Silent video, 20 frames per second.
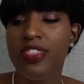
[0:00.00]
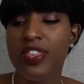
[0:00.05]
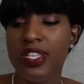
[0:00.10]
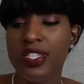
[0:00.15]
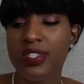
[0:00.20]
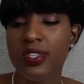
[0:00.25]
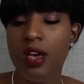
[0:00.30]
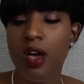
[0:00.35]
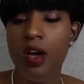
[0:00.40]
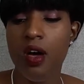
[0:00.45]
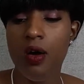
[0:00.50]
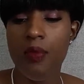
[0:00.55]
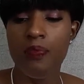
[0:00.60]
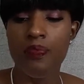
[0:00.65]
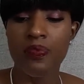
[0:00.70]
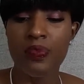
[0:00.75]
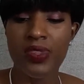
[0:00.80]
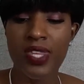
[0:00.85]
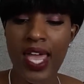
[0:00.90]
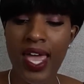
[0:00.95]
this
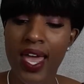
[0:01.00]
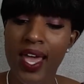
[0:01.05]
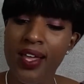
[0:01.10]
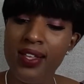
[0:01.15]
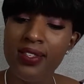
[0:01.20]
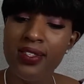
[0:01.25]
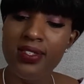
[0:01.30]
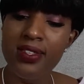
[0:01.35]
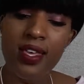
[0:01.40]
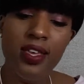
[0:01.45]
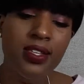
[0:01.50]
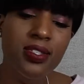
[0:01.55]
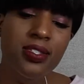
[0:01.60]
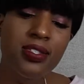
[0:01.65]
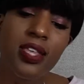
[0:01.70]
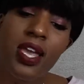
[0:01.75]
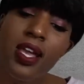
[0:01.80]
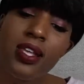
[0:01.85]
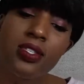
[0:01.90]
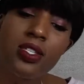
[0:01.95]
um, dance is
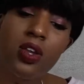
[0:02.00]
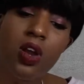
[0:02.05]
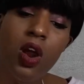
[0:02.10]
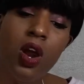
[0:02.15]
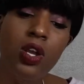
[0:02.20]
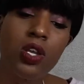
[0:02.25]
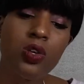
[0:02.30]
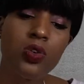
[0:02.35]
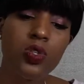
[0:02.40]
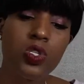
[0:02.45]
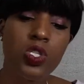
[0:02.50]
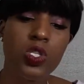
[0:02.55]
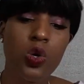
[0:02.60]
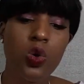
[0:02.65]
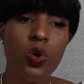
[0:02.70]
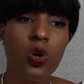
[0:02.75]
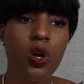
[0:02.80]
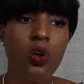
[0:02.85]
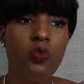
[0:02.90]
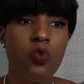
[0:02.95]
dance cardio and
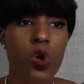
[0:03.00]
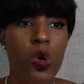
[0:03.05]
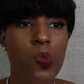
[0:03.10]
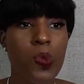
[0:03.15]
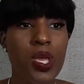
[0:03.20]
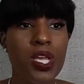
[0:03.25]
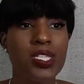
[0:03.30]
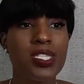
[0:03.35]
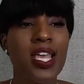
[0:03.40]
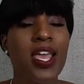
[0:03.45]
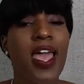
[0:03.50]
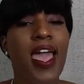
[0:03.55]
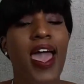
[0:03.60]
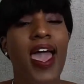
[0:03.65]
soak aerobics.